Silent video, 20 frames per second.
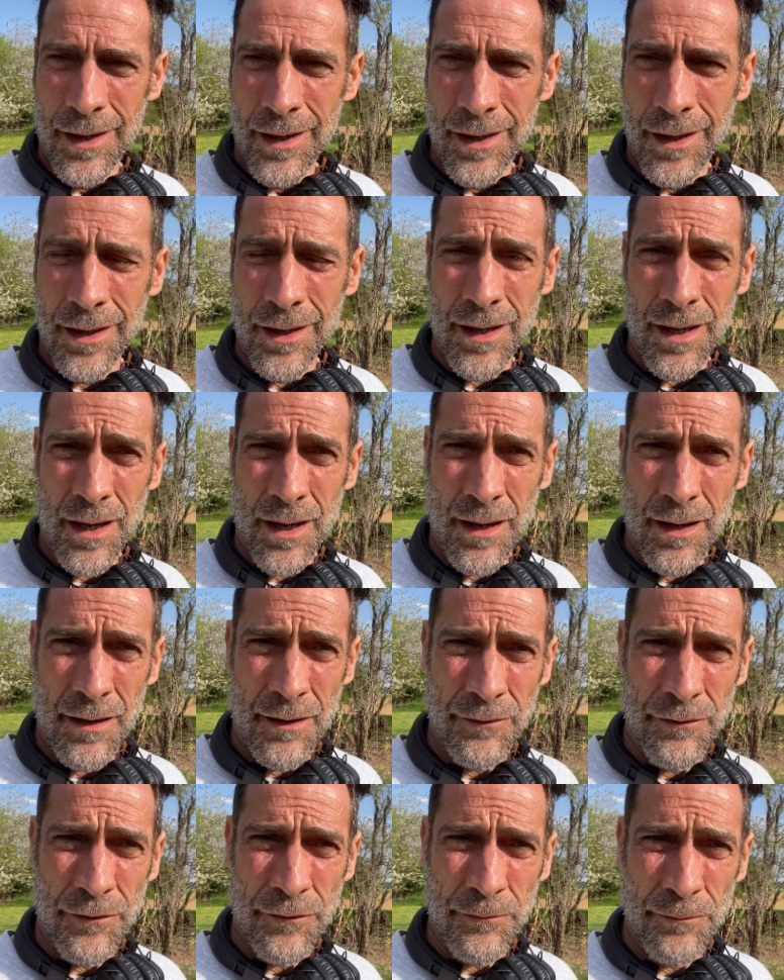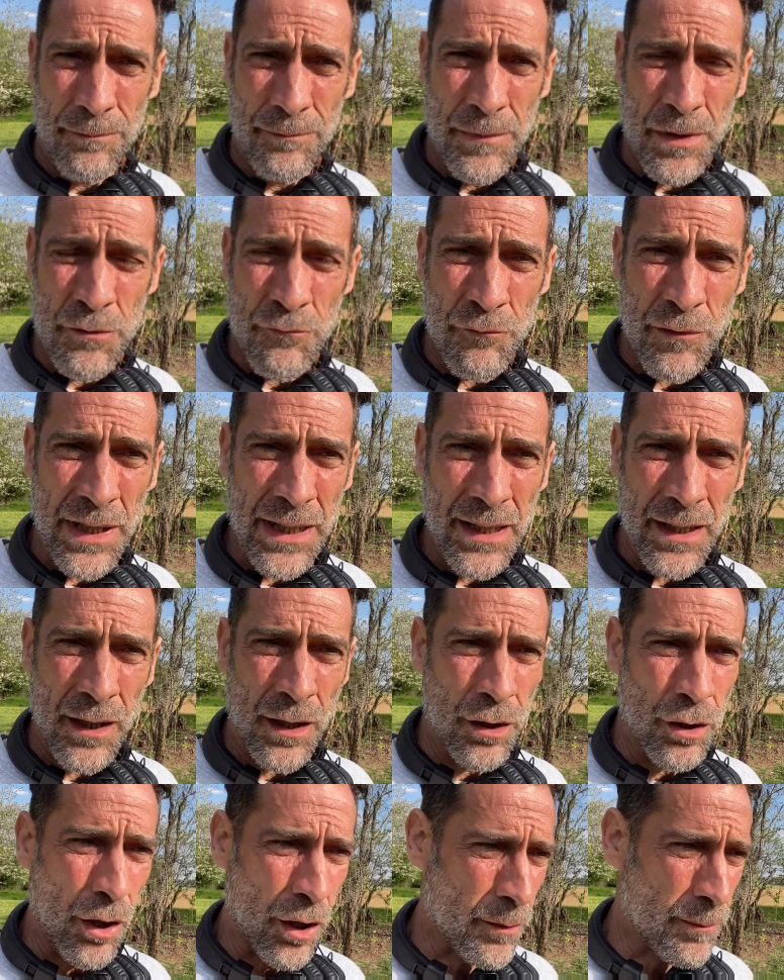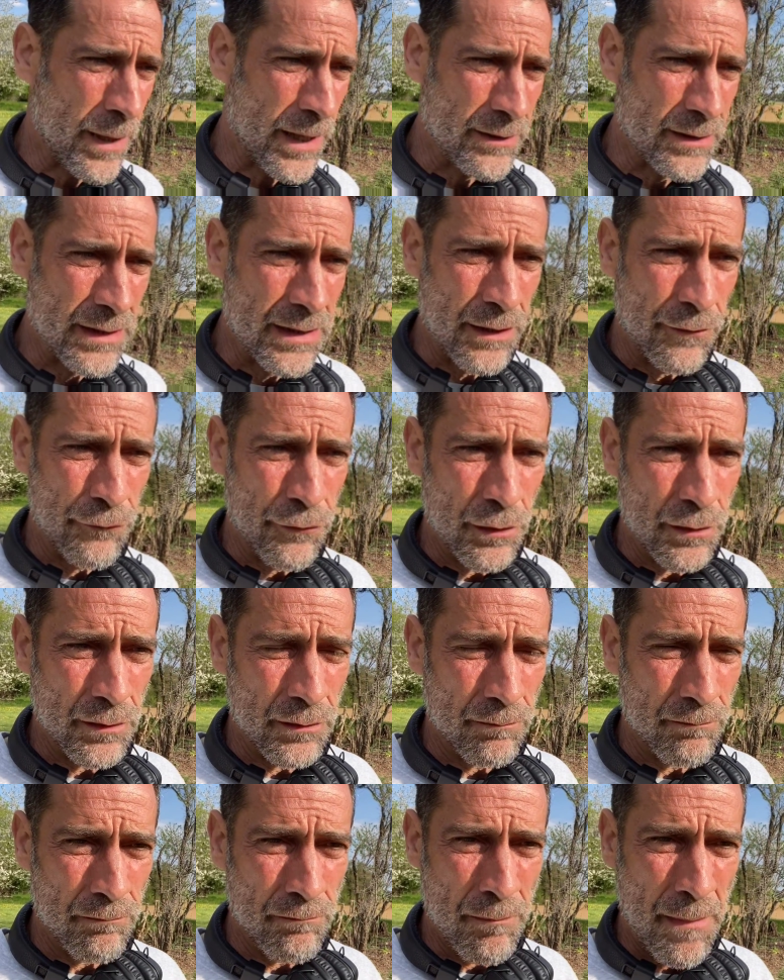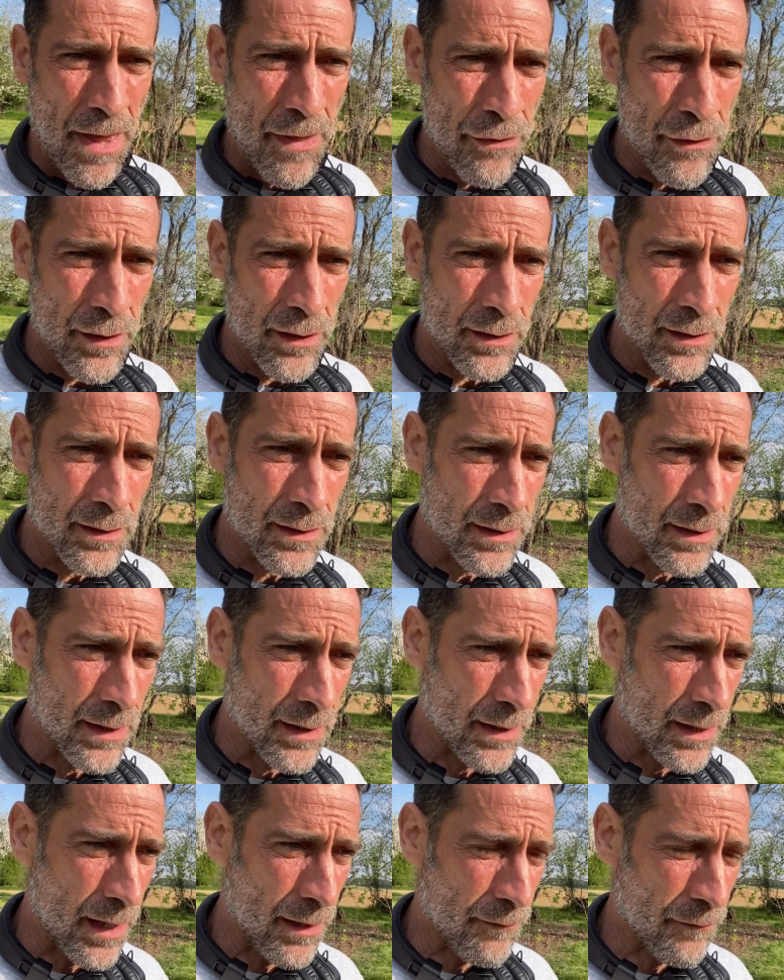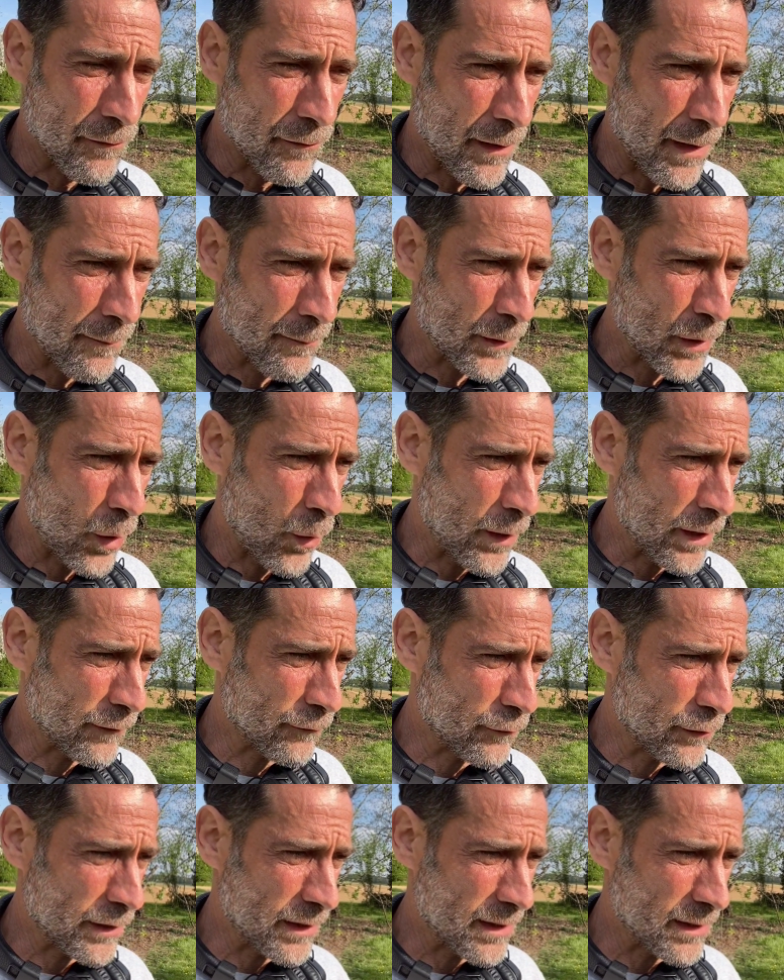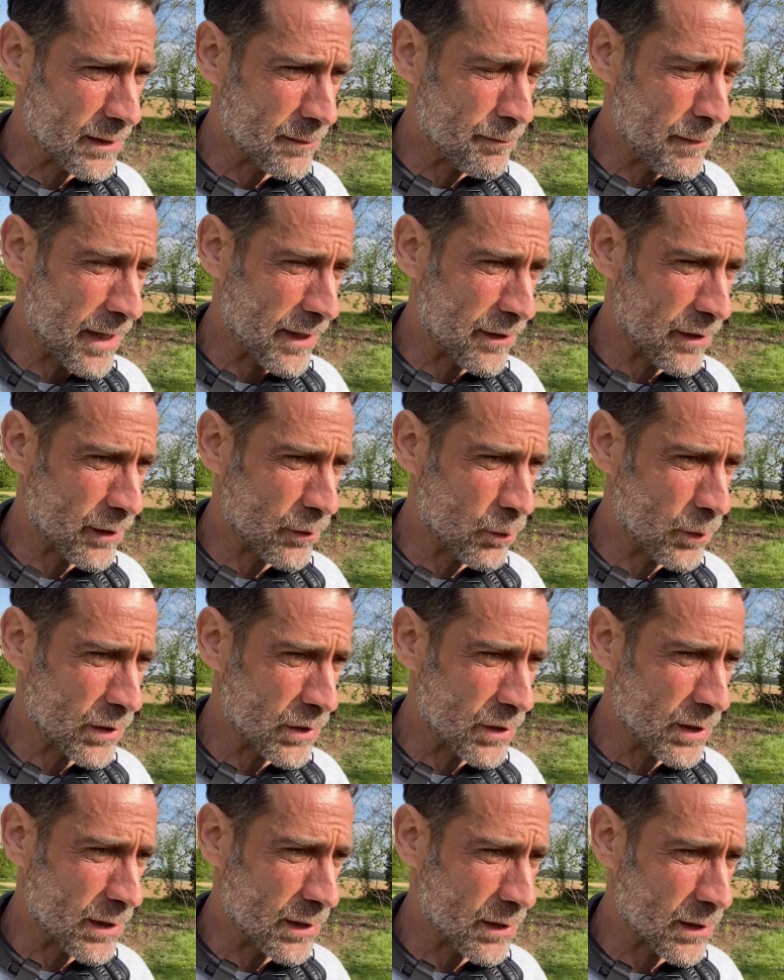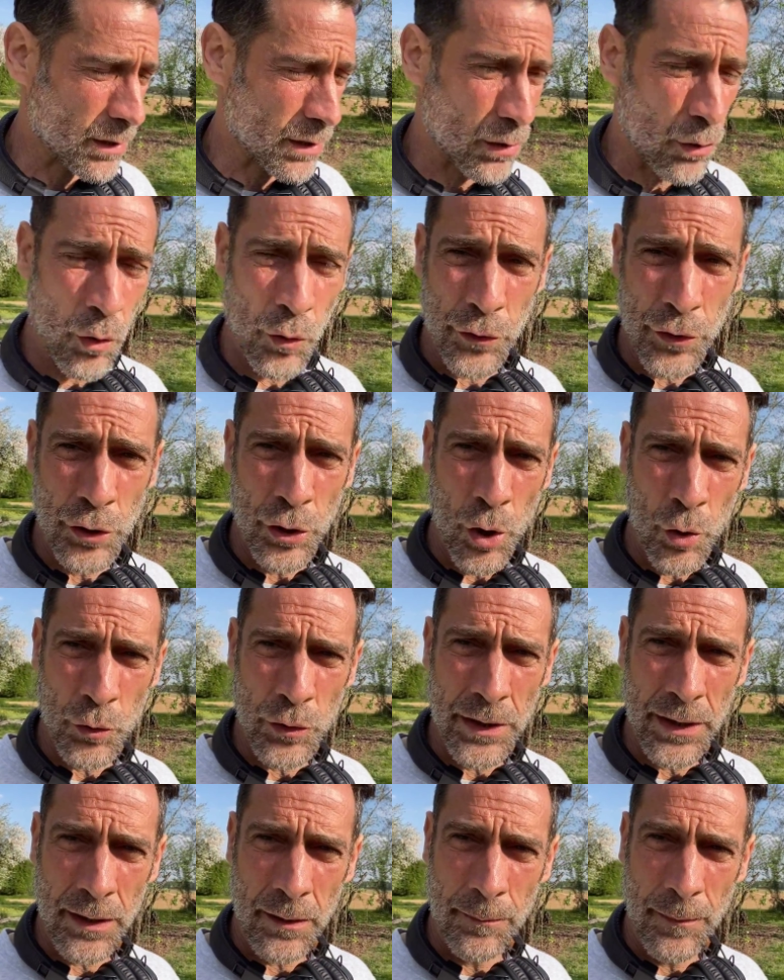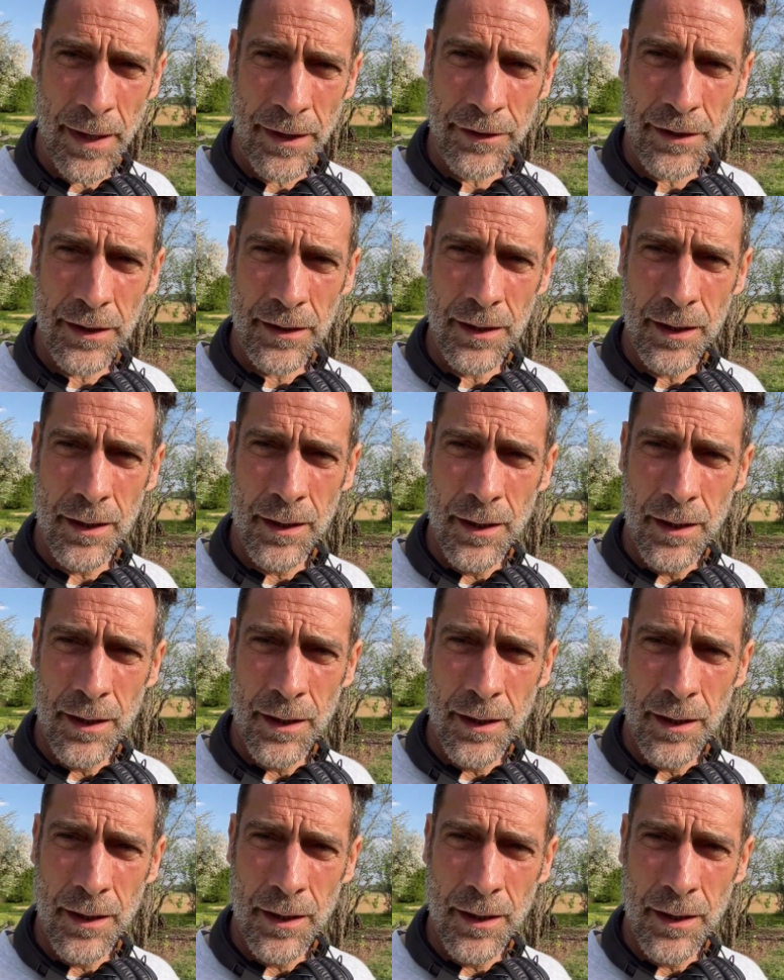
I've been reading a lot about different methods, and I'm going for this method, which is called the no-dig method.